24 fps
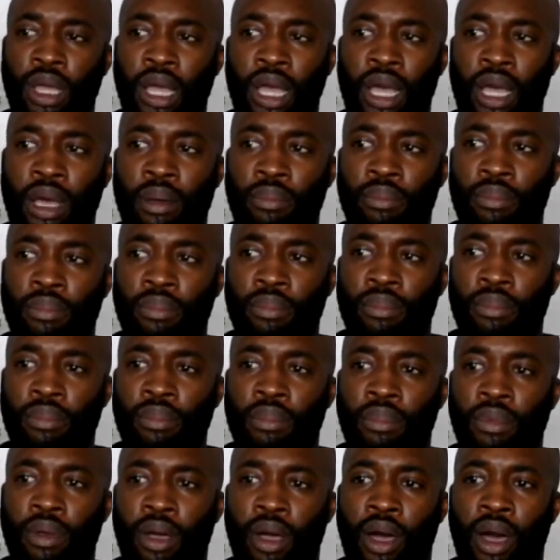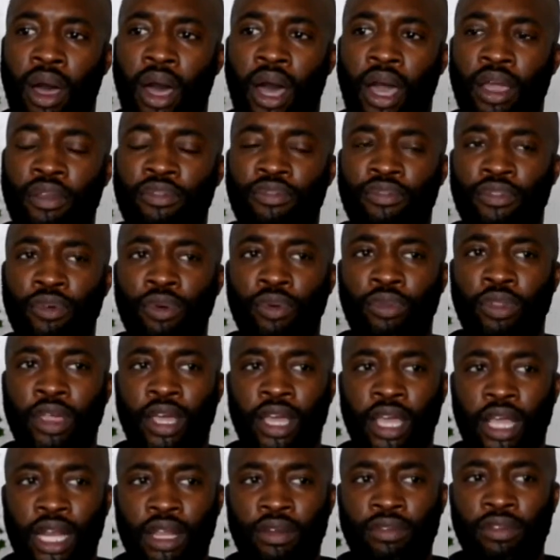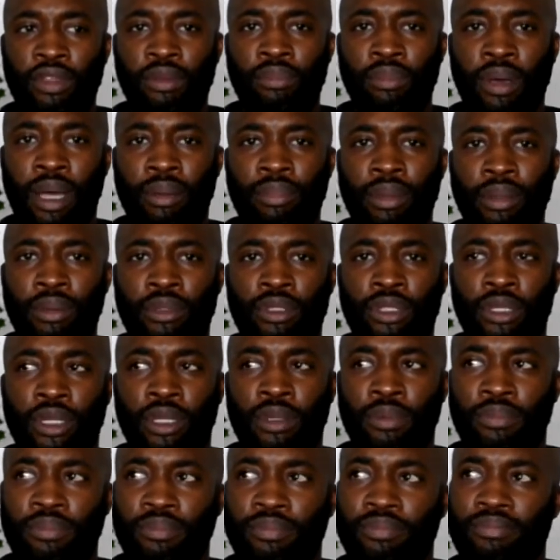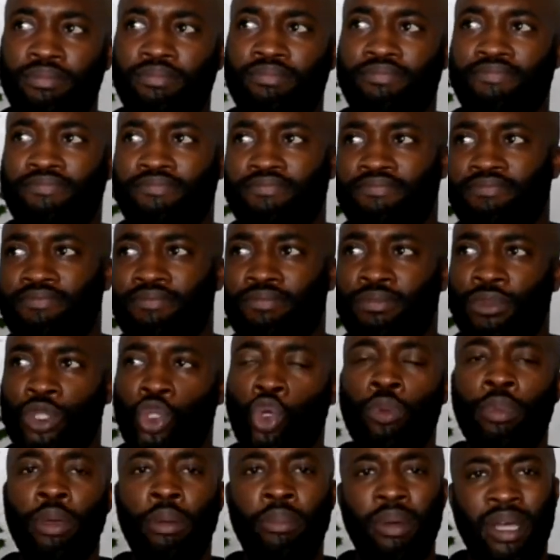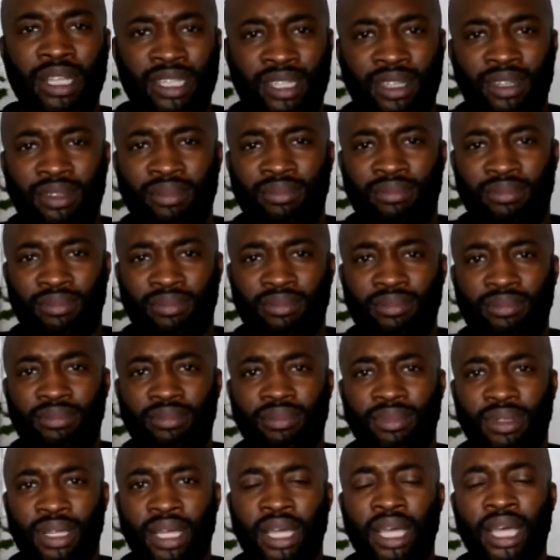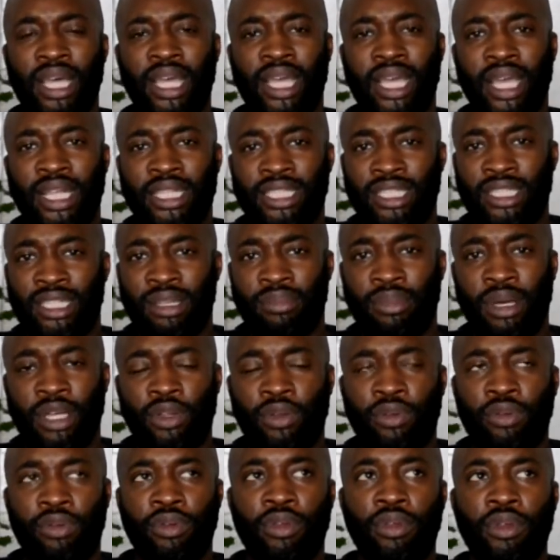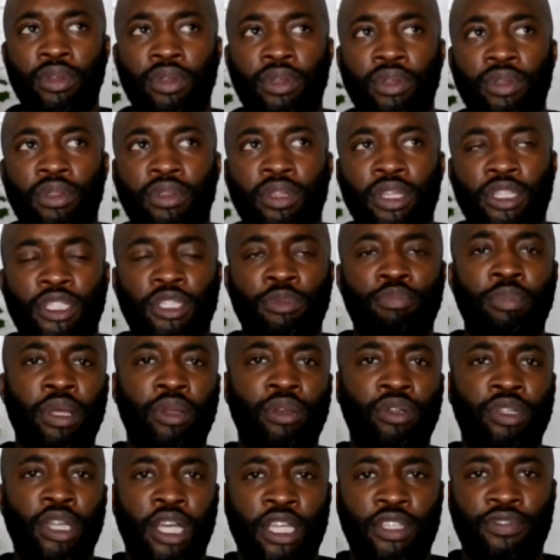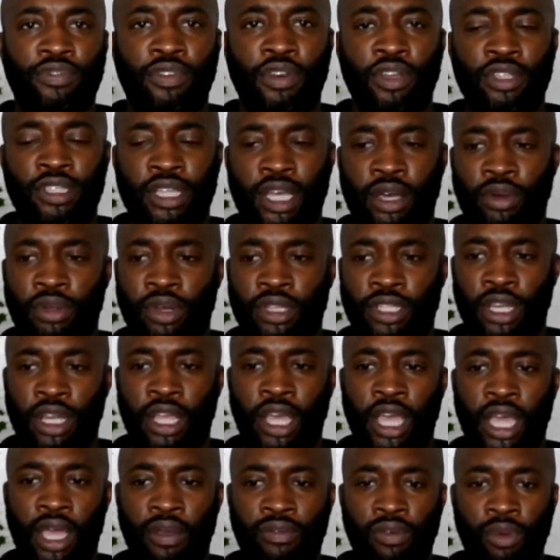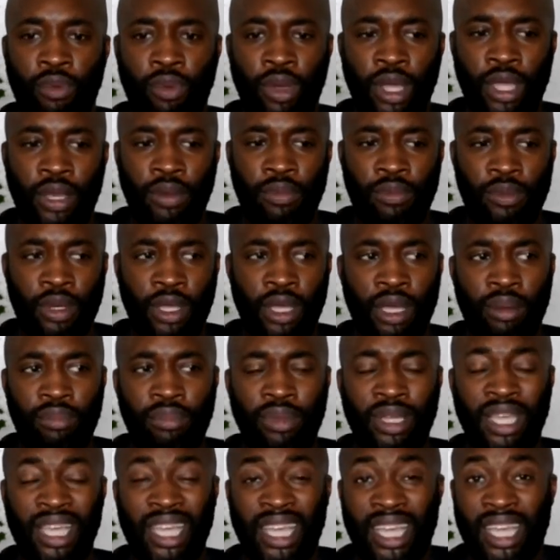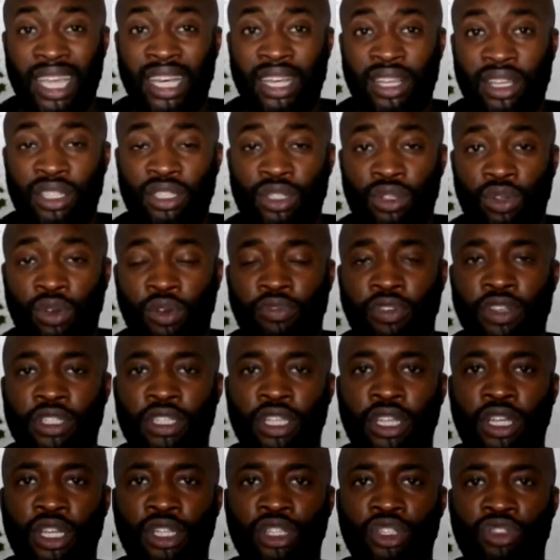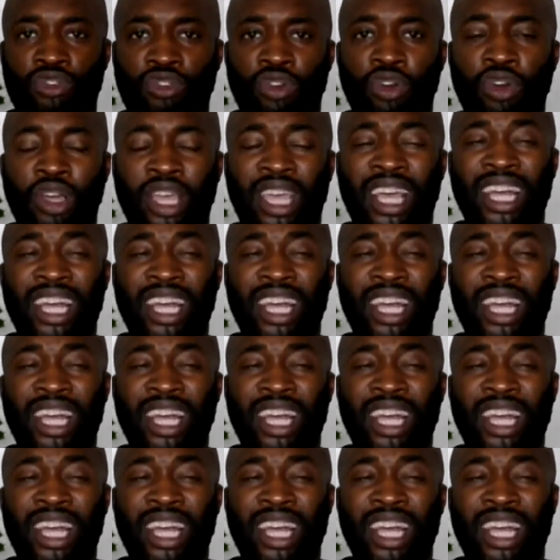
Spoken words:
I thought that Cleverly might be able to do a bit better against him. This is Badou Jack's first outing as a light heavyweight. He does look physically strong.